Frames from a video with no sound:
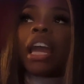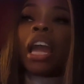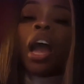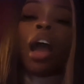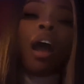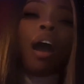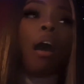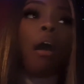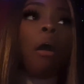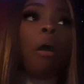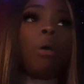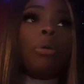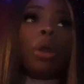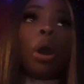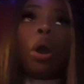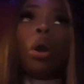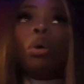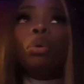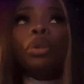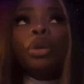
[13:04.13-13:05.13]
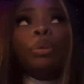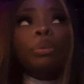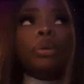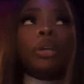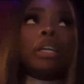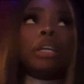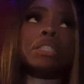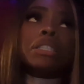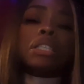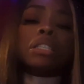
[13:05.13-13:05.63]
say, oh, the only
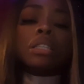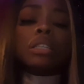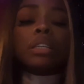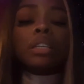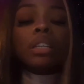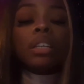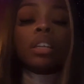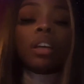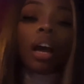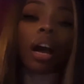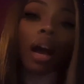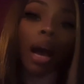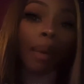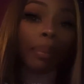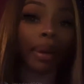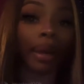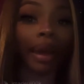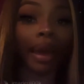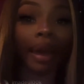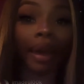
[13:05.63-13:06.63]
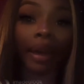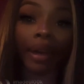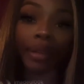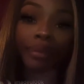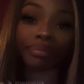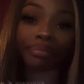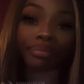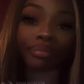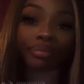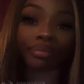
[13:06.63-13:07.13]
reason, da, da, da, I'm
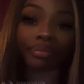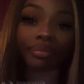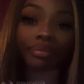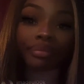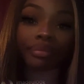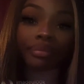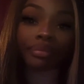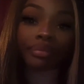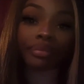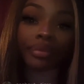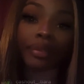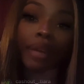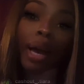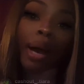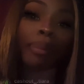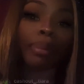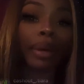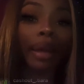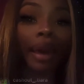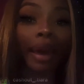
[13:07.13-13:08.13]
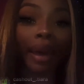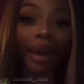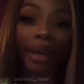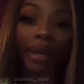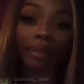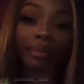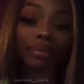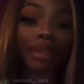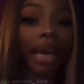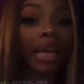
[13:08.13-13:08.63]
glad. I'm
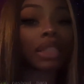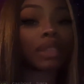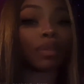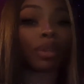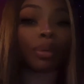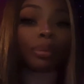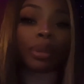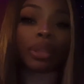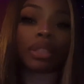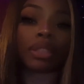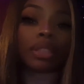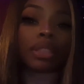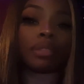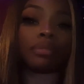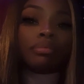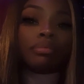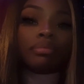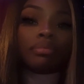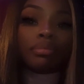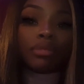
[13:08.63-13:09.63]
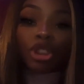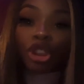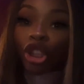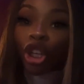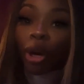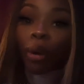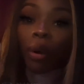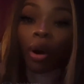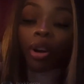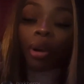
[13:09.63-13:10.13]
glad. Thanks for the reason.
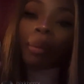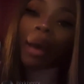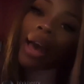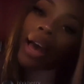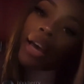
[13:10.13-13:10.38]
She don't want